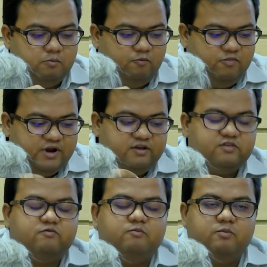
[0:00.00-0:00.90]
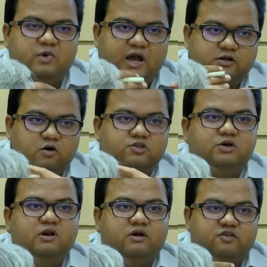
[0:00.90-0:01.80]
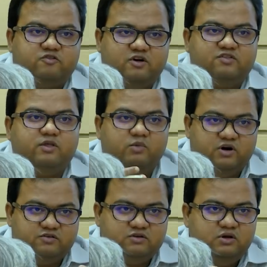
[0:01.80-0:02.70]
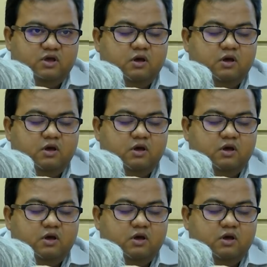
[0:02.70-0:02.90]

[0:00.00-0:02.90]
various ideological constructs emerged.